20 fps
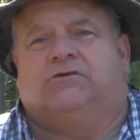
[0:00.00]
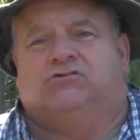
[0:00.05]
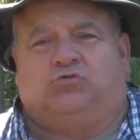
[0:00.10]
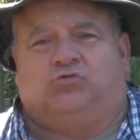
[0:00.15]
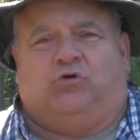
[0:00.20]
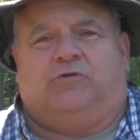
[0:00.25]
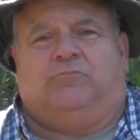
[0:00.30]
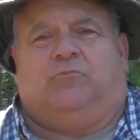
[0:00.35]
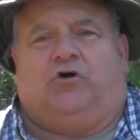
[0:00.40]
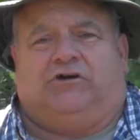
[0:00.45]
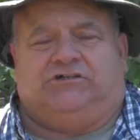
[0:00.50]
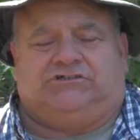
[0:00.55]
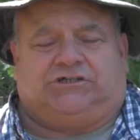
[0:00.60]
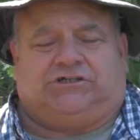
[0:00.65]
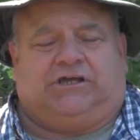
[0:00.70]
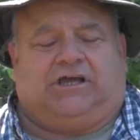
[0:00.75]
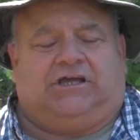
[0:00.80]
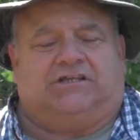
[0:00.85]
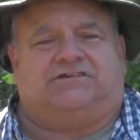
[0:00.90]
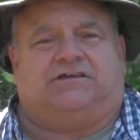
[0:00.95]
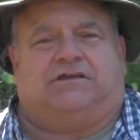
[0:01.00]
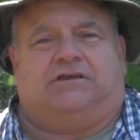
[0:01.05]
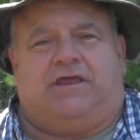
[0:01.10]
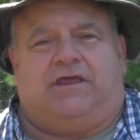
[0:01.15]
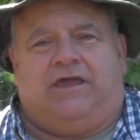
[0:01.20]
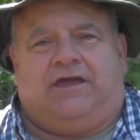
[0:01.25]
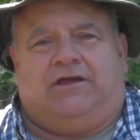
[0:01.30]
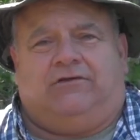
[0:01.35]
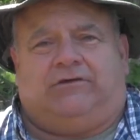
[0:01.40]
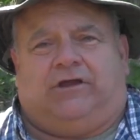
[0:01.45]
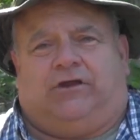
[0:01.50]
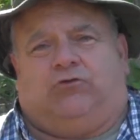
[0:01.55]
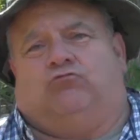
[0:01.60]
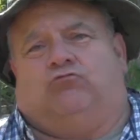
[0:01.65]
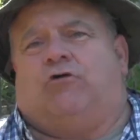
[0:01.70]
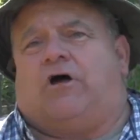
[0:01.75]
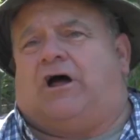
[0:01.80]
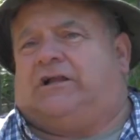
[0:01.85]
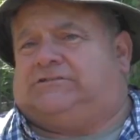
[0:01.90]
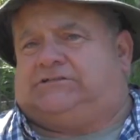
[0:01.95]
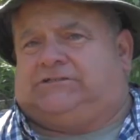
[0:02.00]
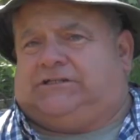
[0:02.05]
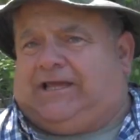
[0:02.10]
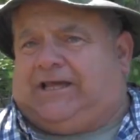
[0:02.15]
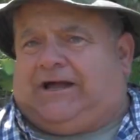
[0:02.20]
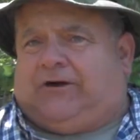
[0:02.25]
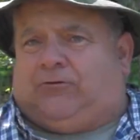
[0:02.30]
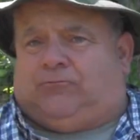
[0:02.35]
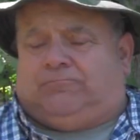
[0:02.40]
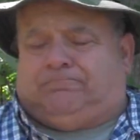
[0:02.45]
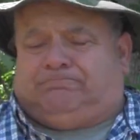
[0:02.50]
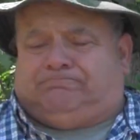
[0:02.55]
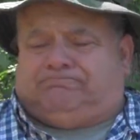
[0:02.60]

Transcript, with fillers: So when moisture gets in there, it rots it out.